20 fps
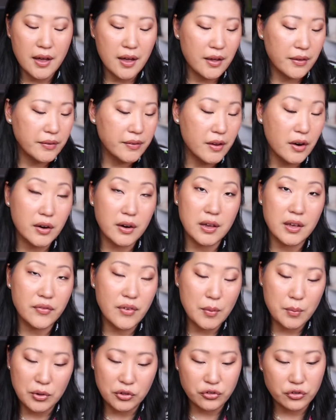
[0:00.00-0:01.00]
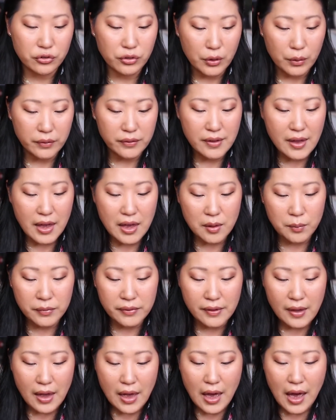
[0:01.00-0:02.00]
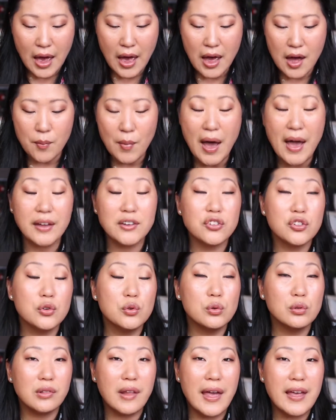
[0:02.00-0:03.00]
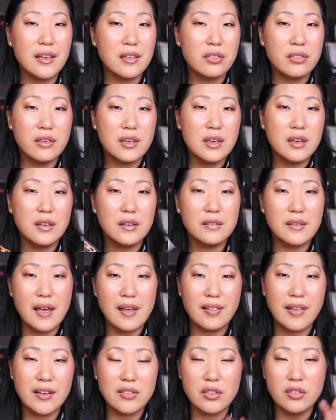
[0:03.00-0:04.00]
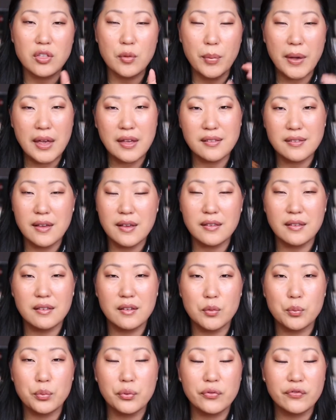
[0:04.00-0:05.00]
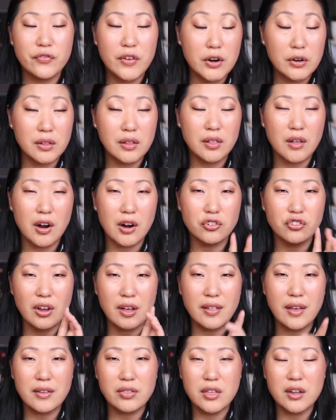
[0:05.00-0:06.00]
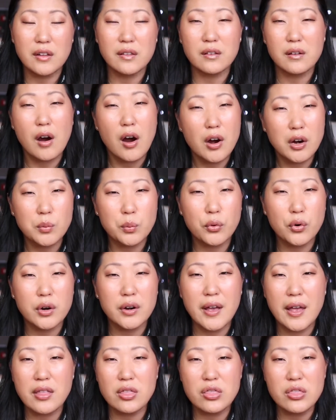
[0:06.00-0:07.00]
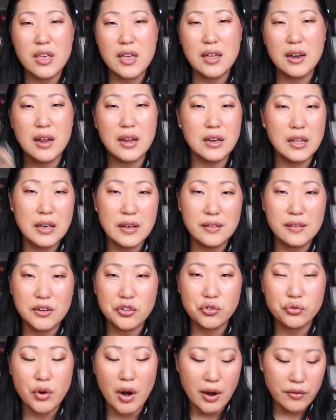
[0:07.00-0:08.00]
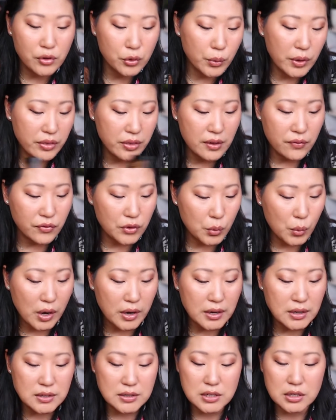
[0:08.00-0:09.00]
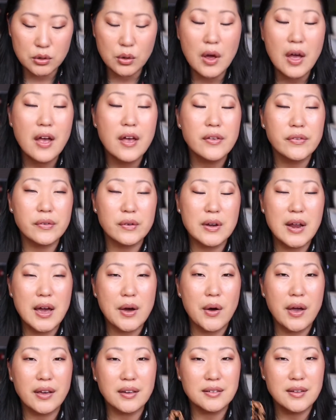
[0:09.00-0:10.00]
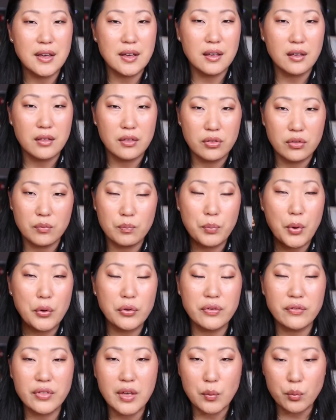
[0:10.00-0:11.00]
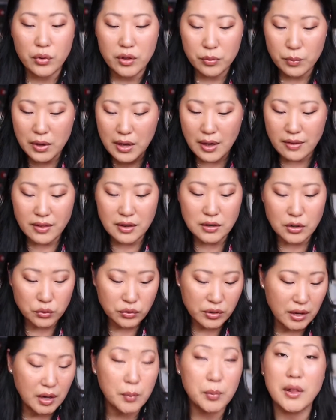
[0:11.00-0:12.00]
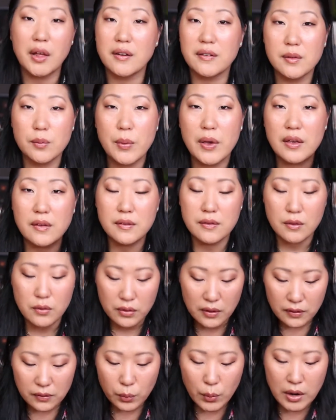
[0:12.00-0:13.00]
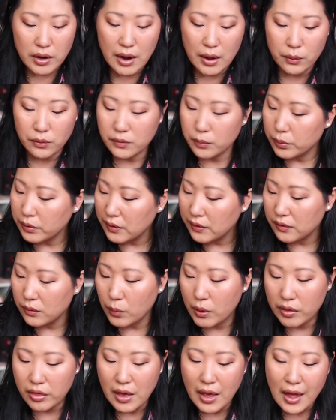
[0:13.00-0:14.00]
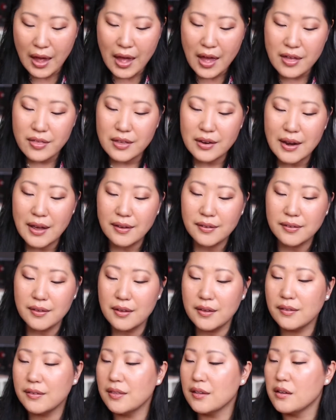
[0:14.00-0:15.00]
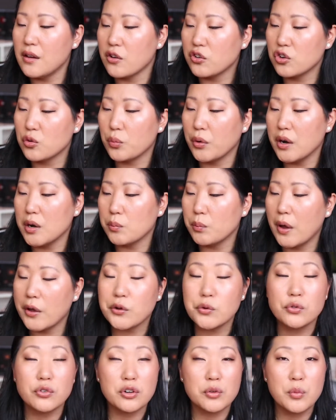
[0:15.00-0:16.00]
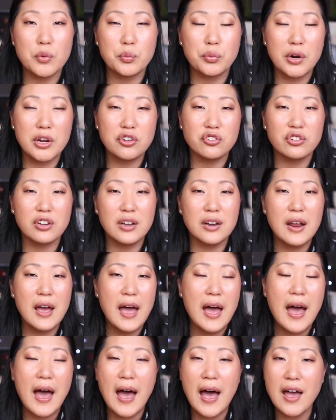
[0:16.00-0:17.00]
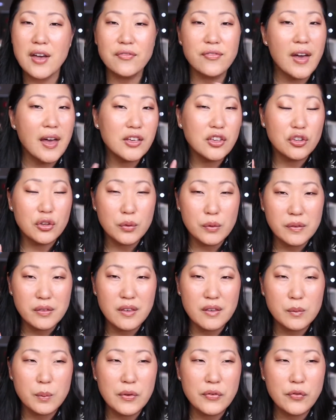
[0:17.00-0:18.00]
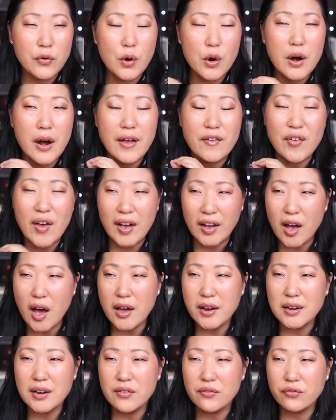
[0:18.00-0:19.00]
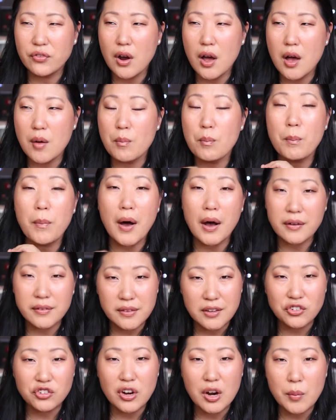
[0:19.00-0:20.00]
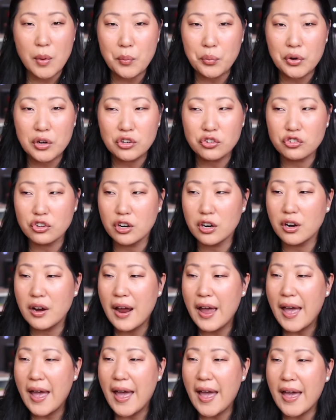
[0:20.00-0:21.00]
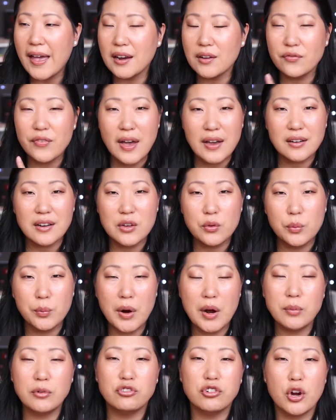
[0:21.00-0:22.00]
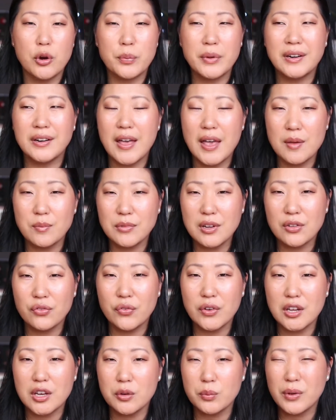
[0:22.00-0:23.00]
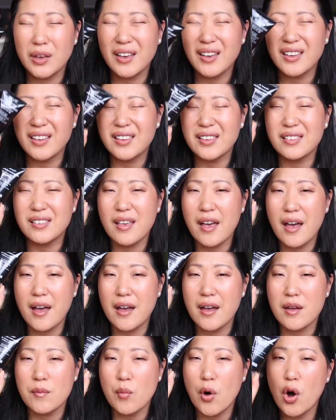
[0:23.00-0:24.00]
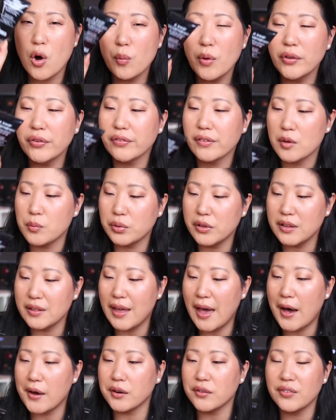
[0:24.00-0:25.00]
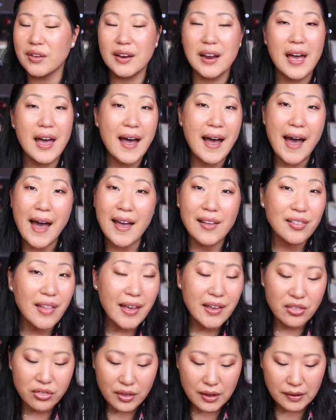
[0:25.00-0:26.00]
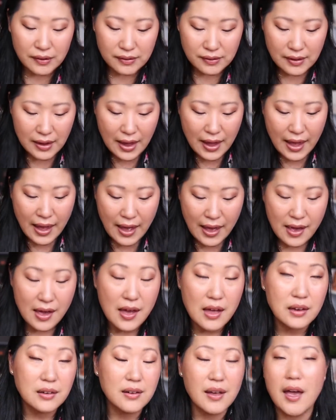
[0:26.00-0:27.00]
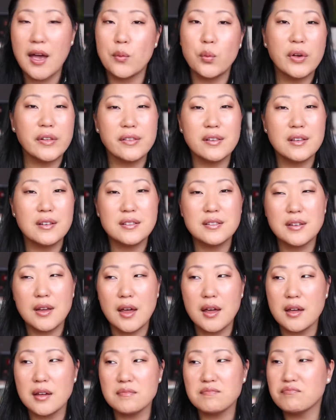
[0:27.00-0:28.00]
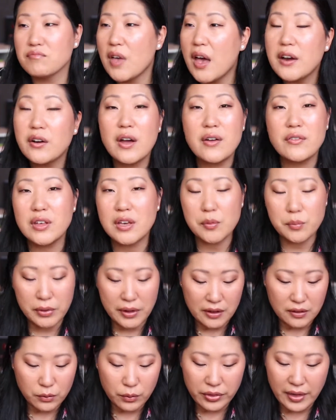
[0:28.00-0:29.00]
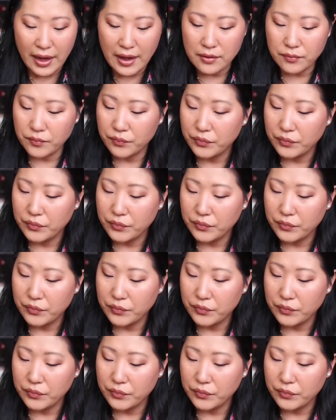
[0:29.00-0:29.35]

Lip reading: Sorry if I butchered those names. I do like these. I like that the pan sizes are fairly large. I like that it's cardboard and thin and easy to travel with if you wanted to. So now I could take both of them with me and they don't take up a lot of space. So this one I was pleased with. The next is the Dr. Brandt Microdermabrasion. I've used this before. I've gotten it from BoxyCharm, I'm pretty sure. And in fact, it will probably show up in an empties video because I'm almost completely out of it. I like this, and I don't have any complaints with that.